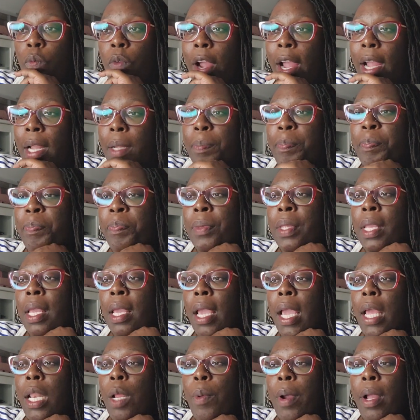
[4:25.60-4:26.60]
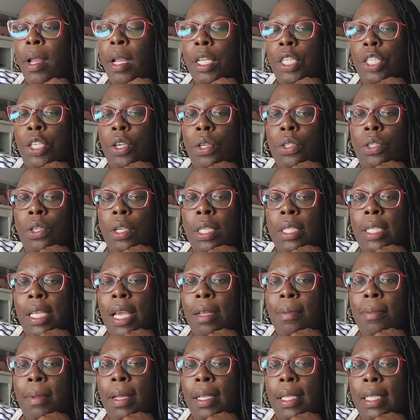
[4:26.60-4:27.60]
Right. Anyway, and she goes on to
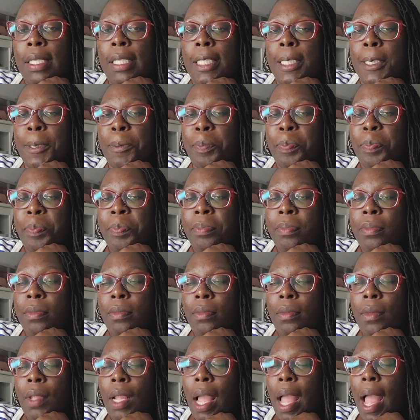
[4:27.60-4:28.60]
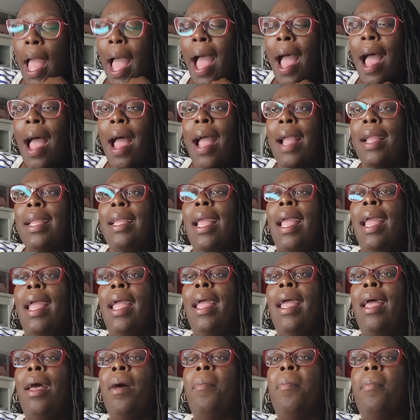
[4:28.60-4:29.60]
tell him, like, listen, I
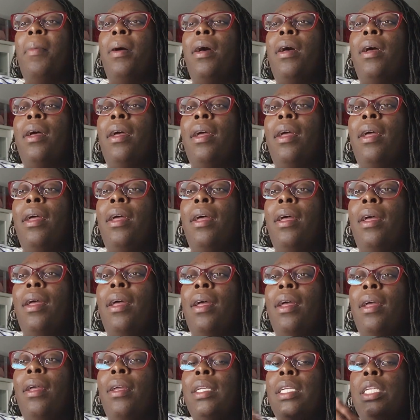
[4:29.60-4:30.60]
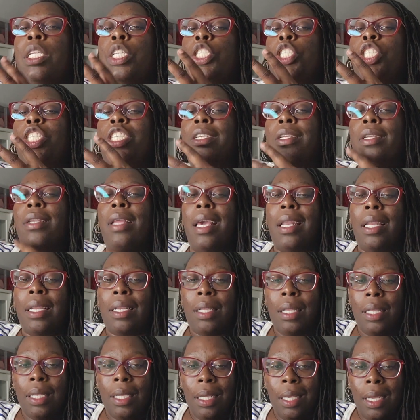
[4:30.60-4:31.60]
am
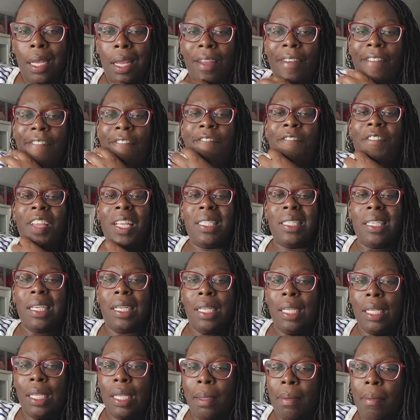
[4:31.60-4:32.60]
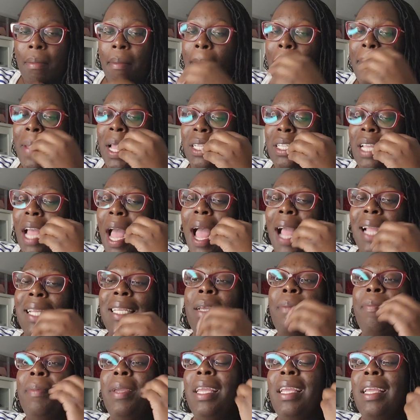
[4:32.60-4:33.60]
genetically, physically, meant,
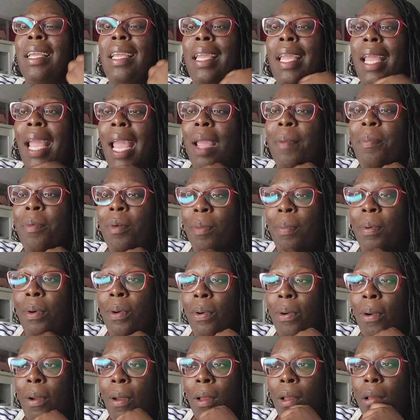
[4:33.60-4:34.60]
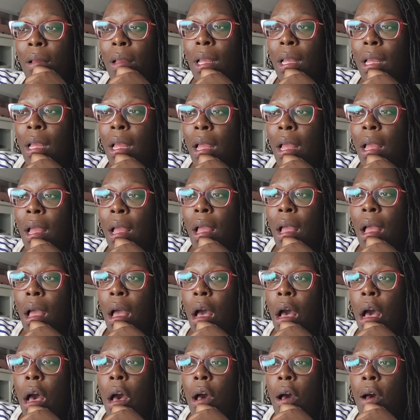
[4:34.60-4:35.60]
I am incapable
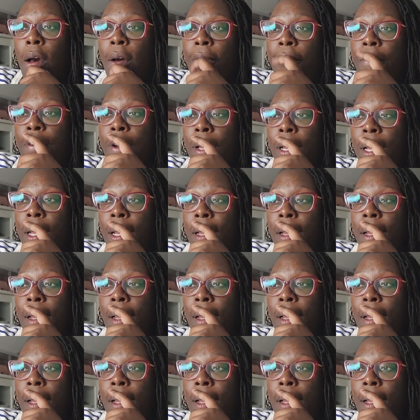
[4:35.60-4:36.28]
of,